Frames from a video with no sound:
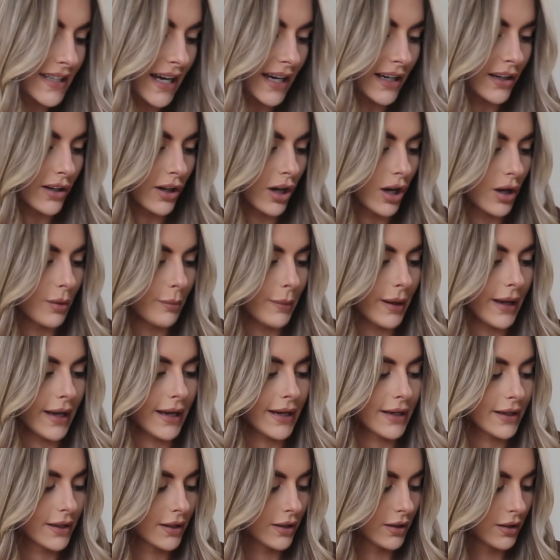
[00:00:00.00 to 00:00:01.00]
Dan got
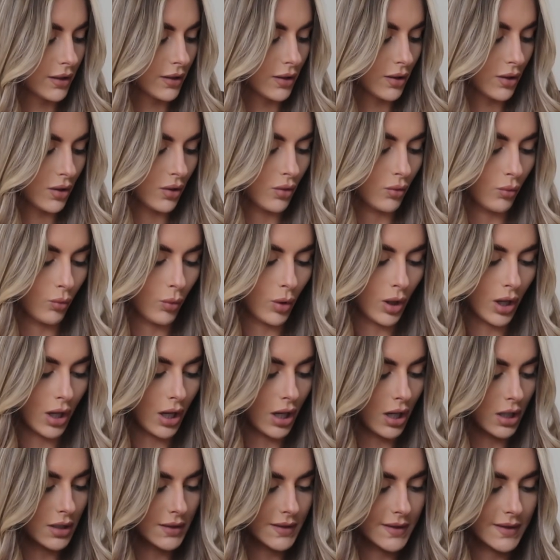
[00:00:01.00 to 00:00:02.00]
me
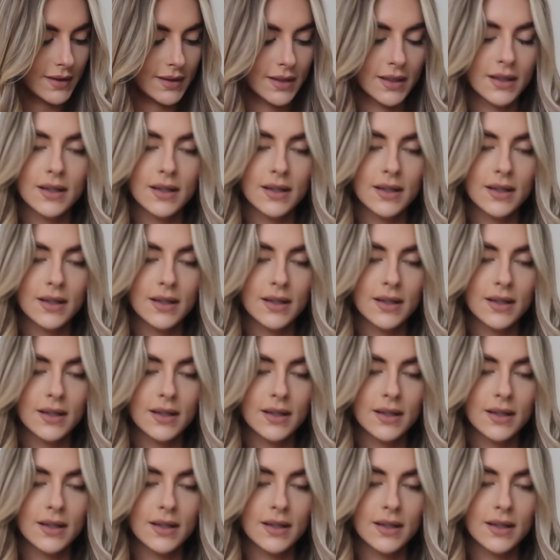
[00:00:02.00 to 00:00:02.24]
was